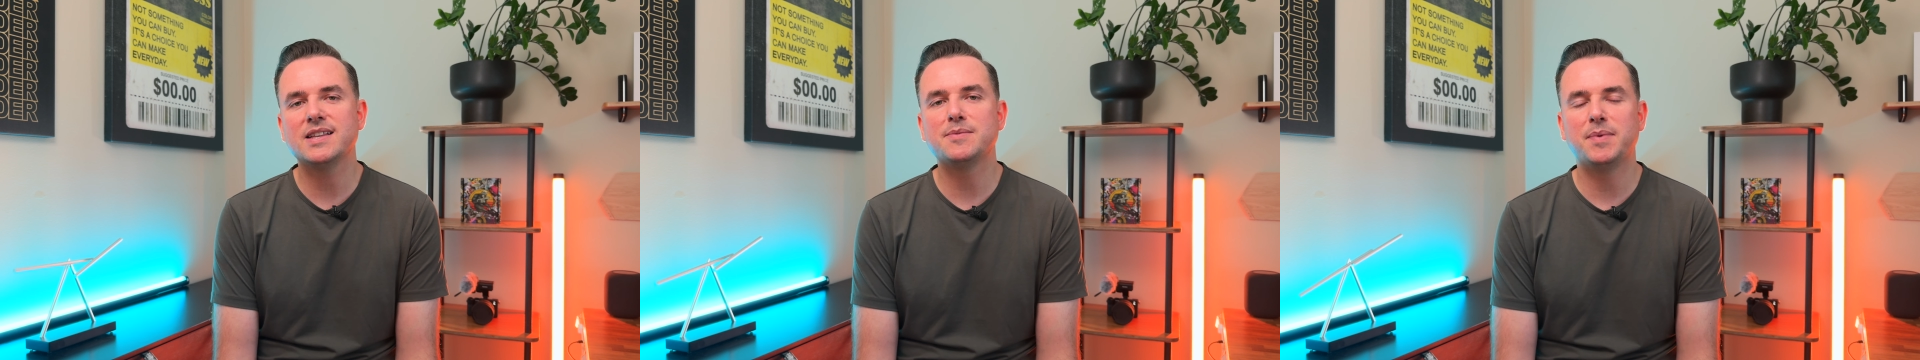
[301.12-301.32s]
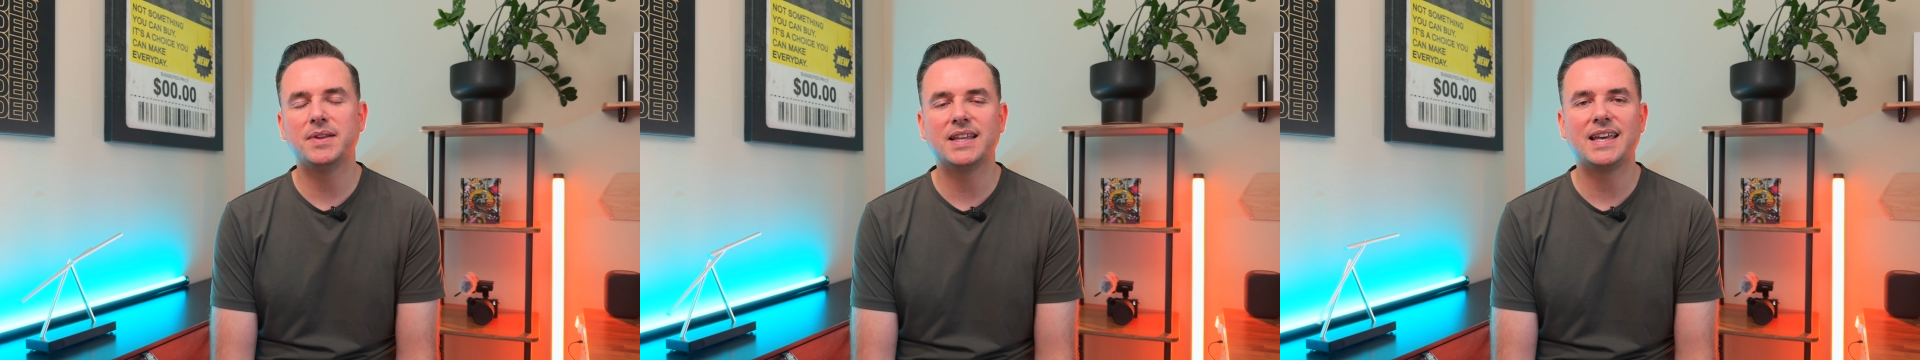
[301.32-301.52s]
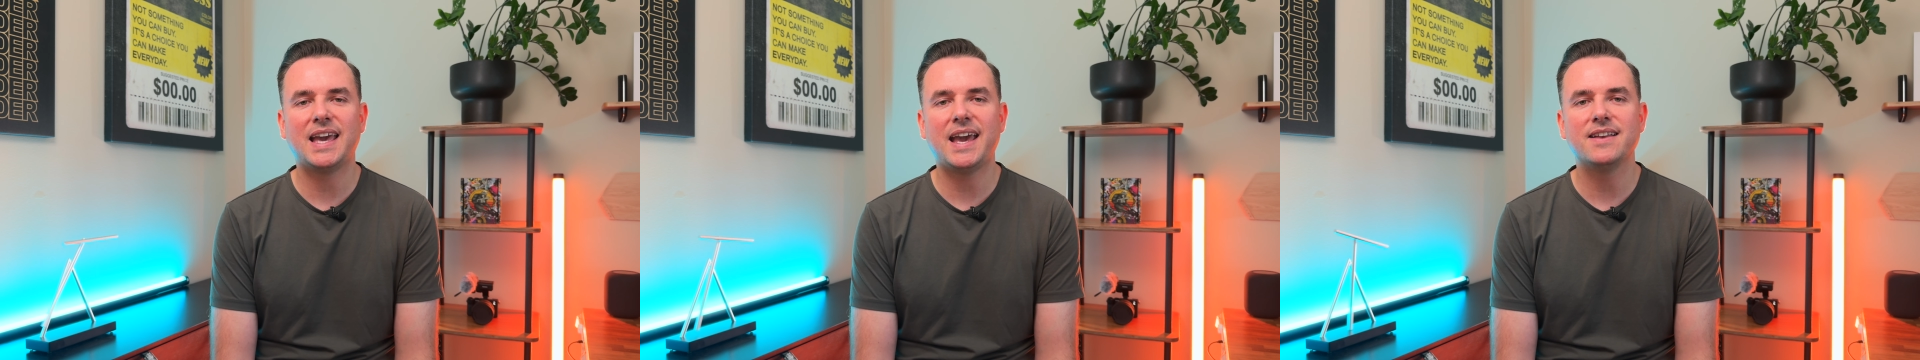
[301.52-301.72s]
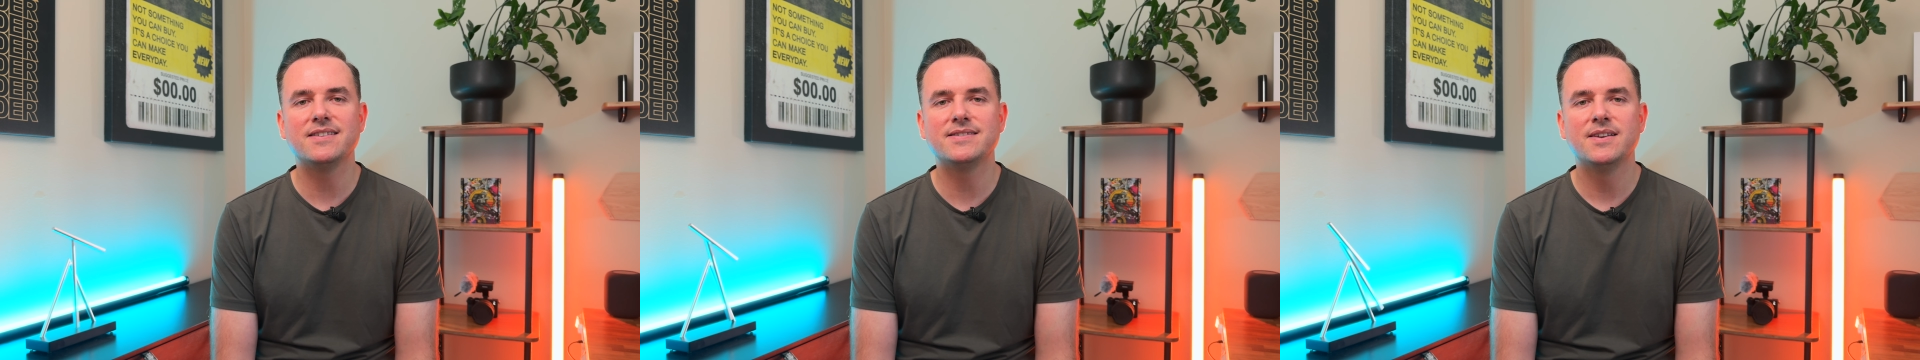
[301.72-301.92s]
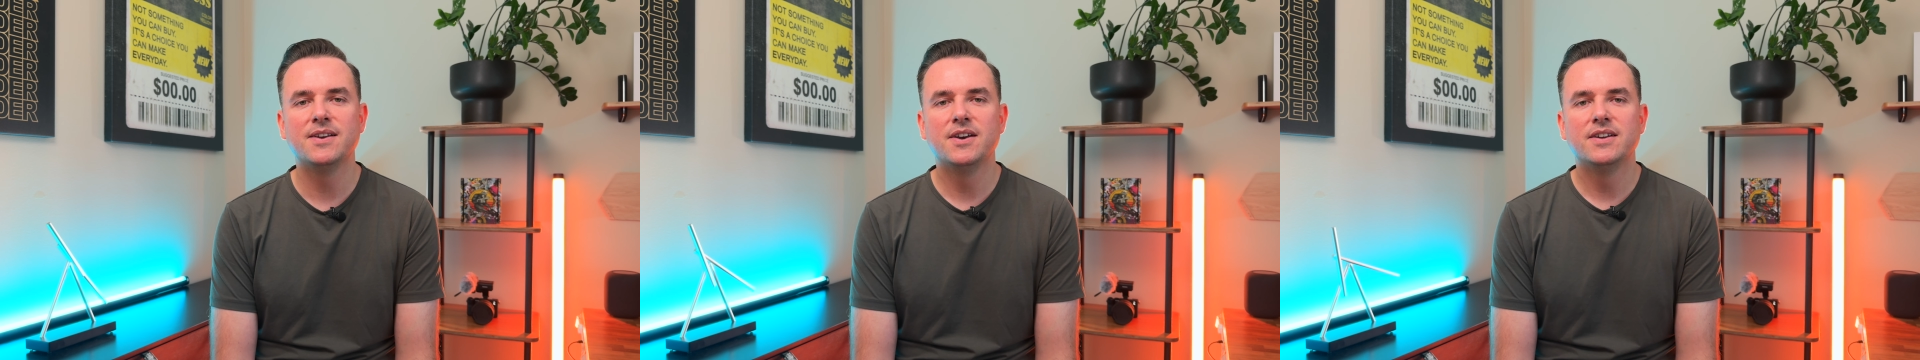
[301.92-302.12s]
been the
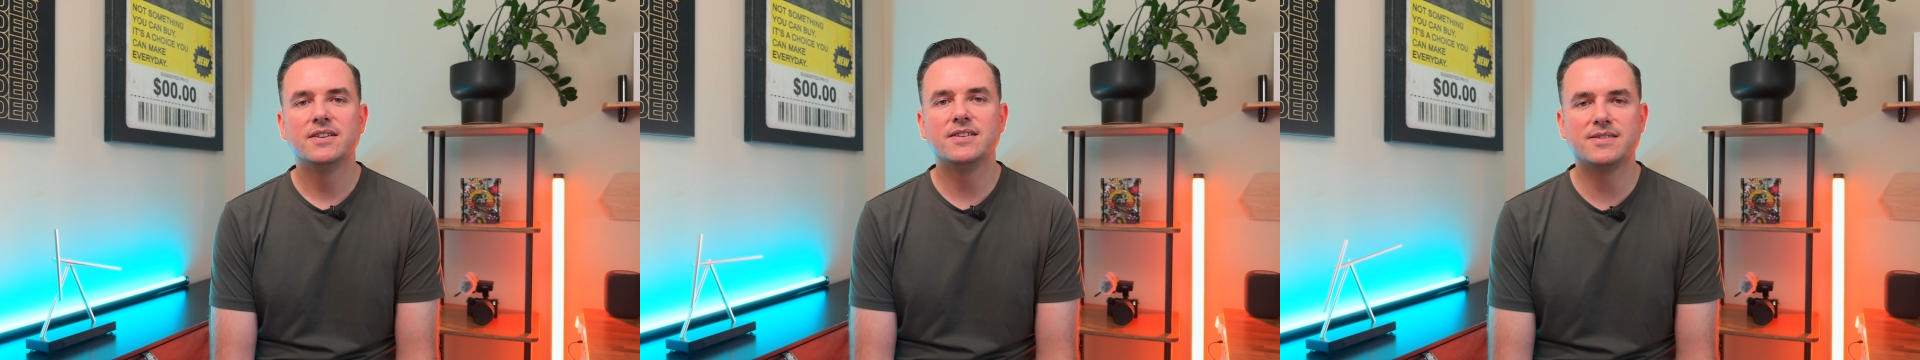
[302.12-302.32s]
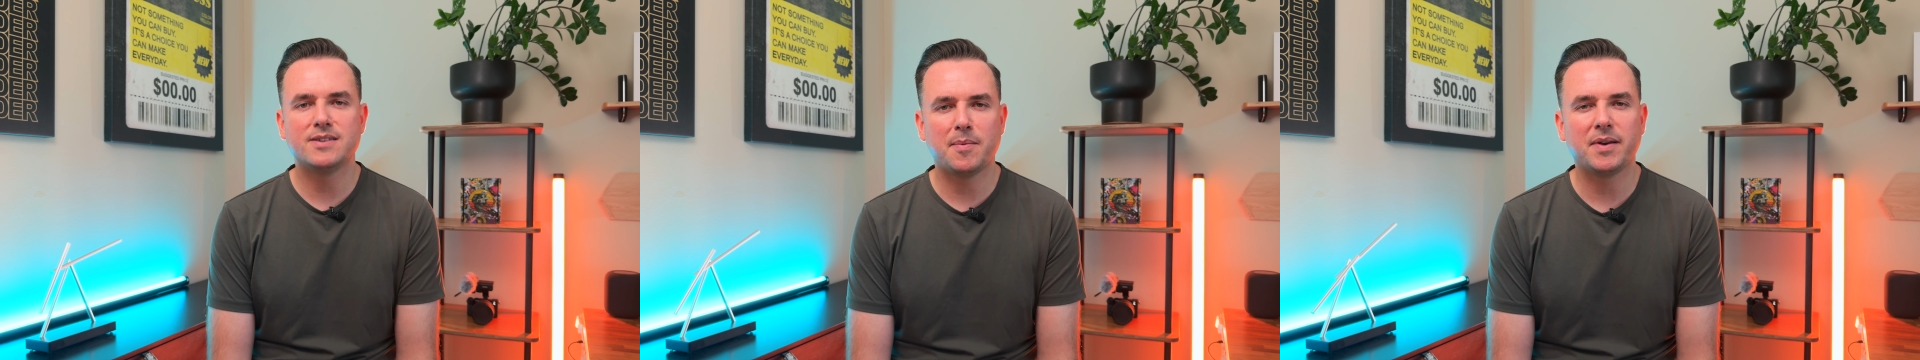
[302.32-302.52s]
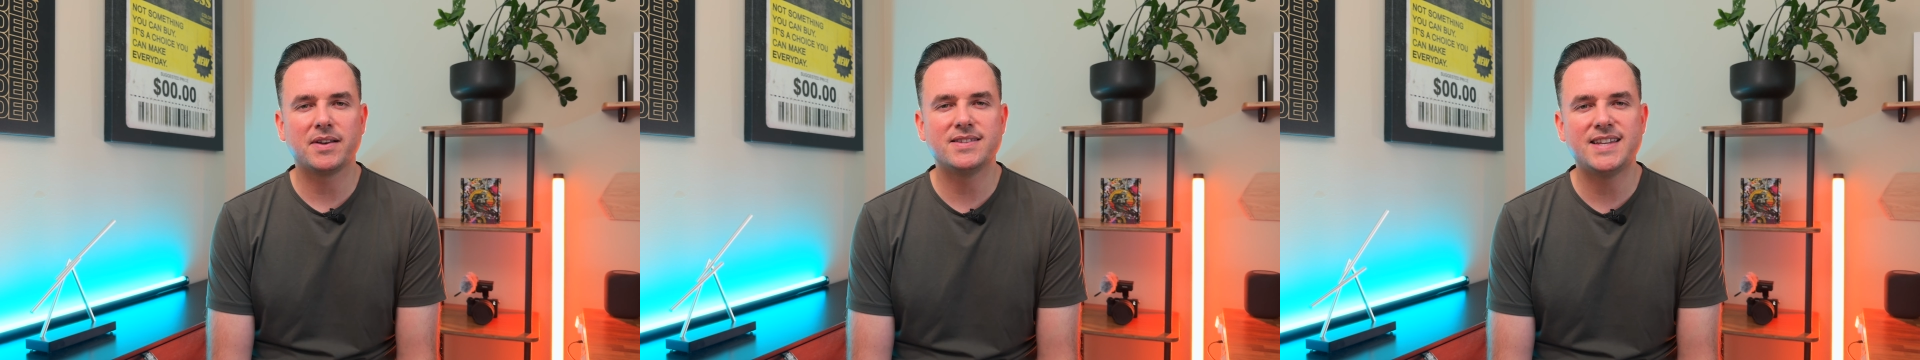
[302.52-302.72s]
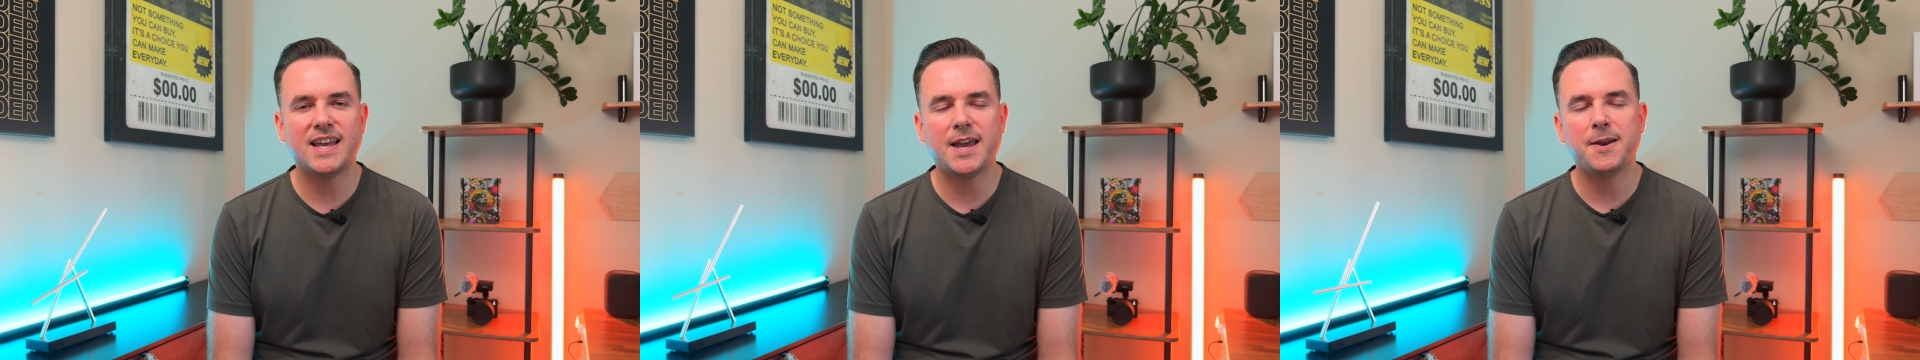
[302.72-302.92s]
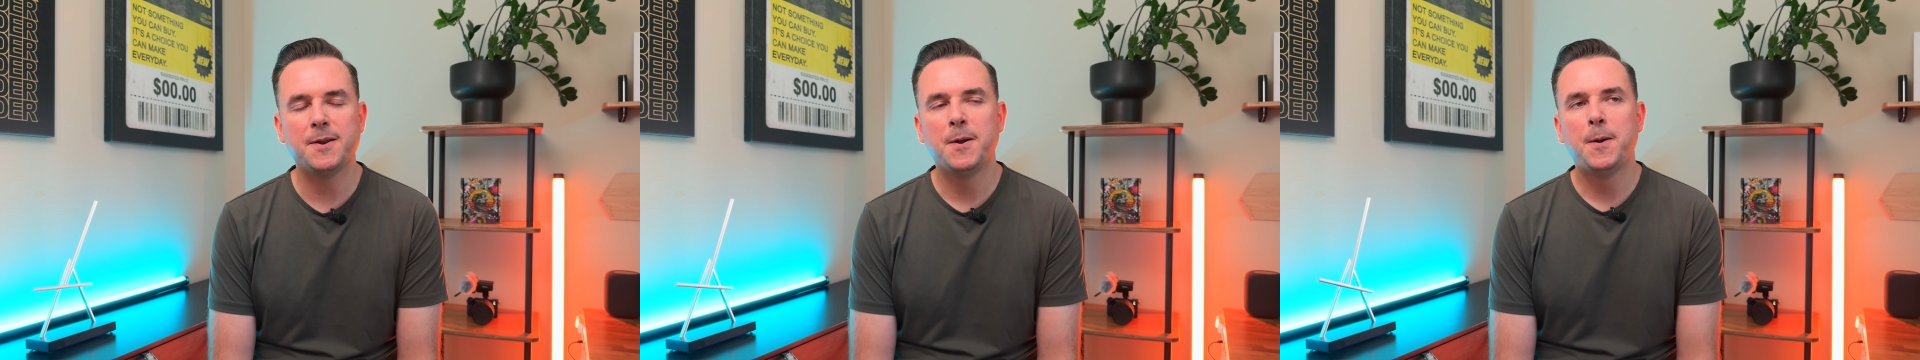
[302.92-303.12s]
case to some
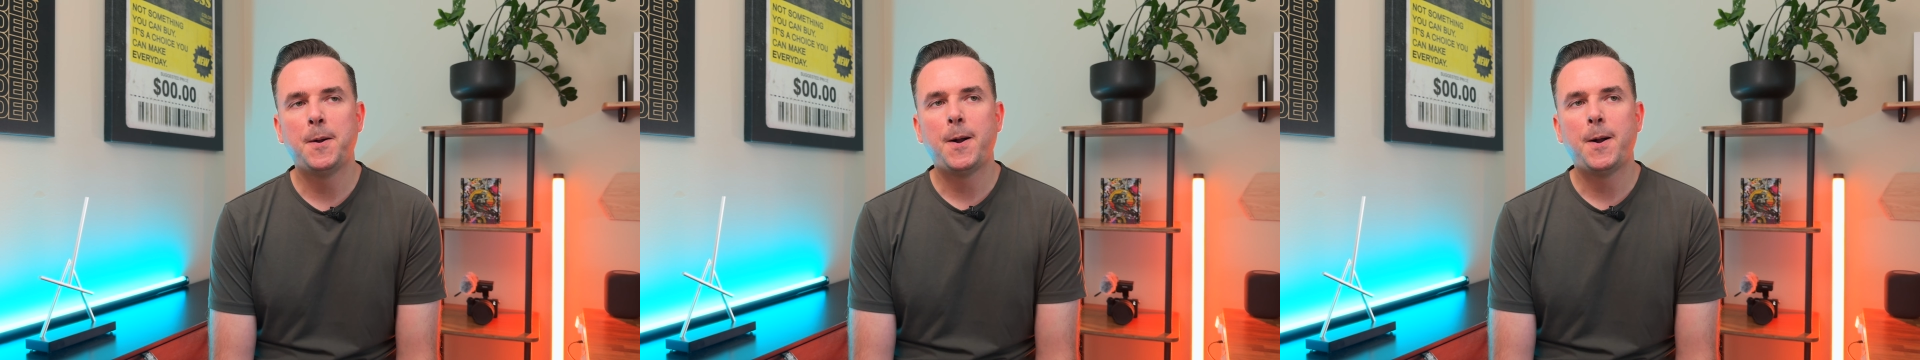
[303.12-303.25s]
extent.